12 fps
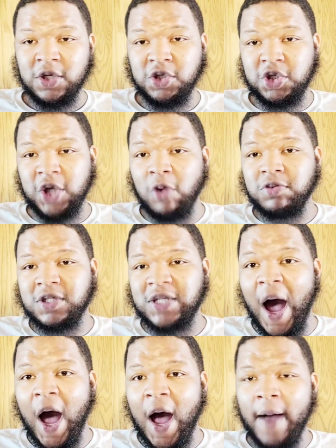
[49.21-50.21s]
It's
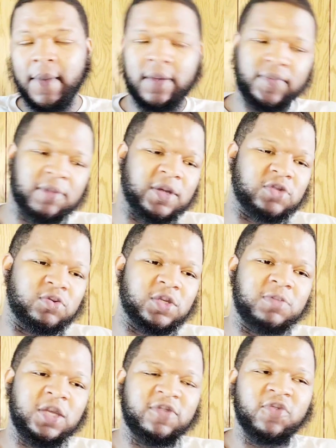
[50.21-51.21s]
Showtime! In my
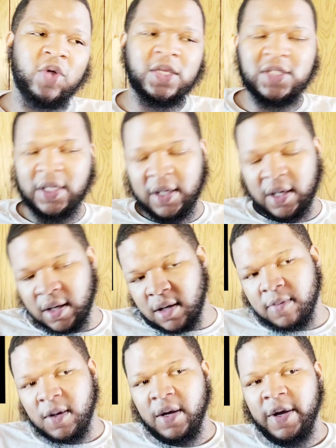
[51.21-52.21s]
Swizz Beatz voice. And,
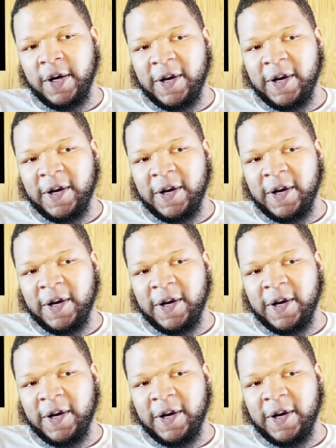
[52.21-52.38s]
um...